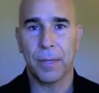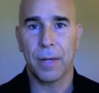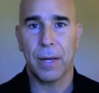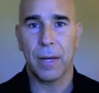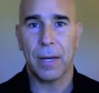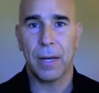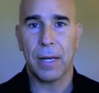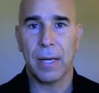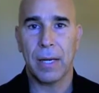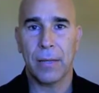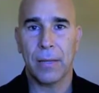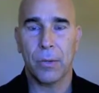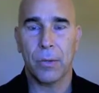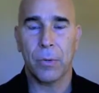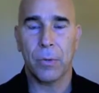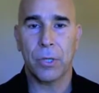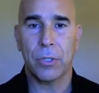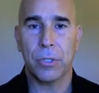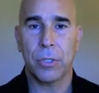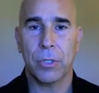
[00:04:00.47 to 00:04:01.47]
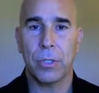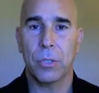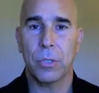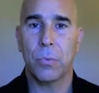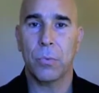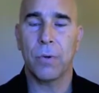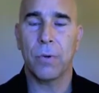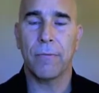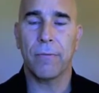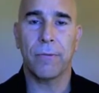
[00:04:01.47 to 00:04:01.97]
And the question is,
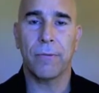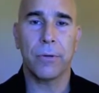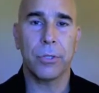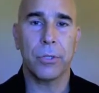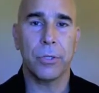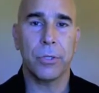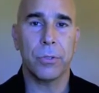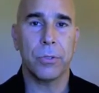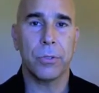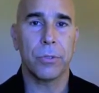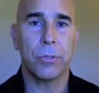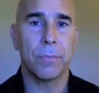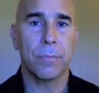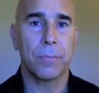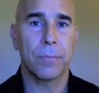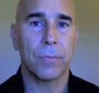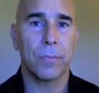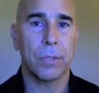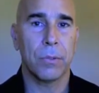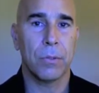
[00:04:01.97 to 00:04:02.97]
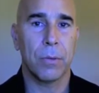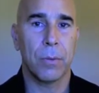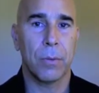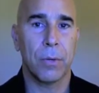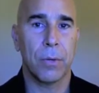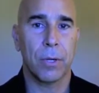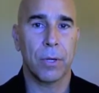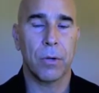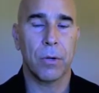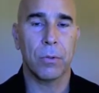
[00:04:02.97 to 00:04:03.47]
what virtues do I want
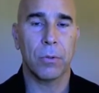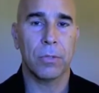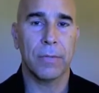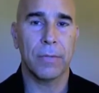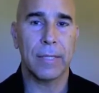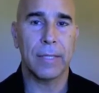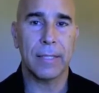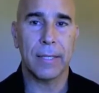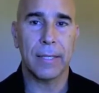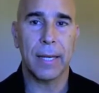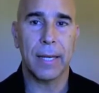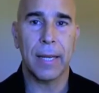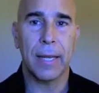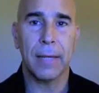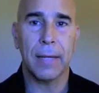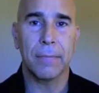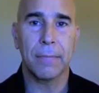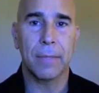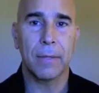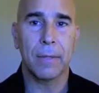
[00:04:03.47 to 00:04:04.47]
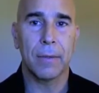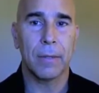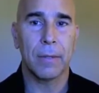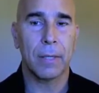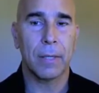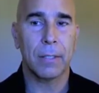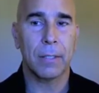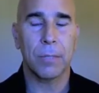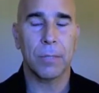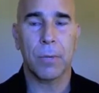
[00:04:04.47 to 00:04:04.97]
to cultivate today?
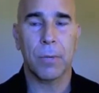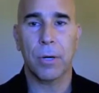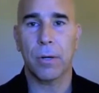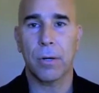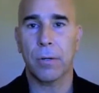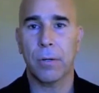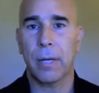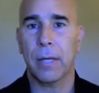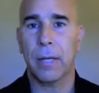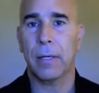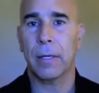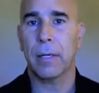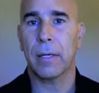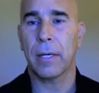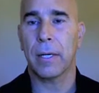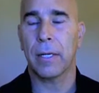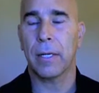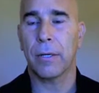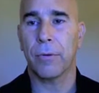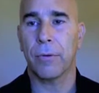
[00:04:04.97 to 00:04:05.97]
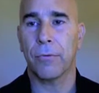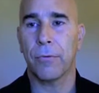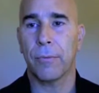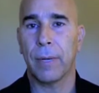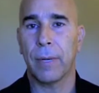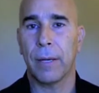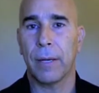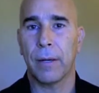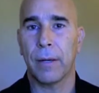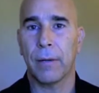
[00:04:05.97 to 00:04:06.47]
Not tomorrow, not a year from
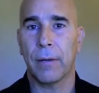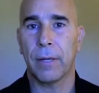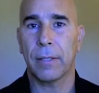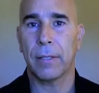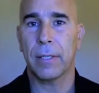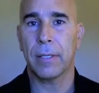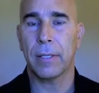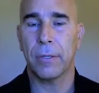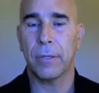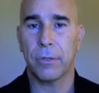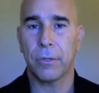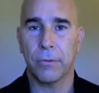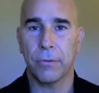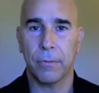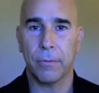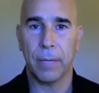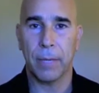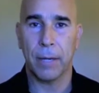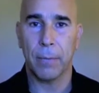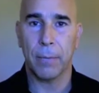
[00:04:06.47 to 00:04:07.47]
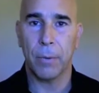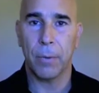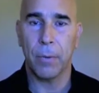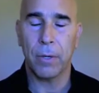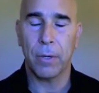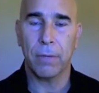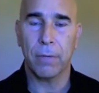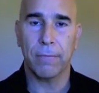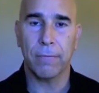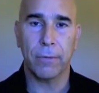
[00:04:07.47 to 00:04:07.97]
now, not 10 years from now, but
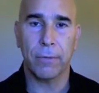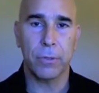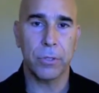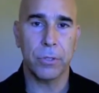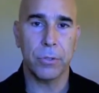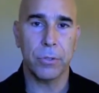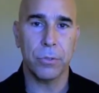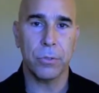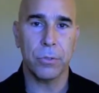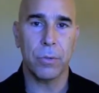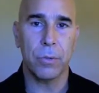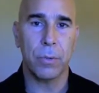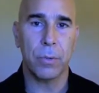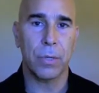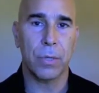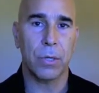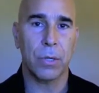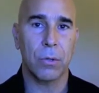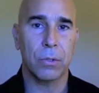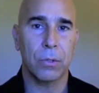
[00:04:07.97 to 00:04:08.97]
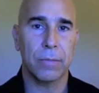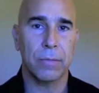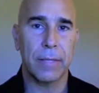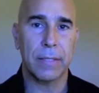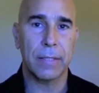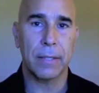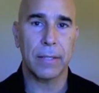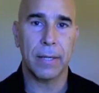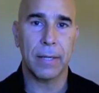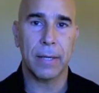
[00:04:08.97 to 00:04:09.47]
what virtues do I want to cultivate
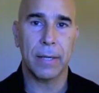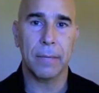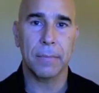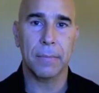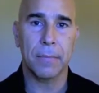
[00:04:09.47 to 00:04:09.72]
today?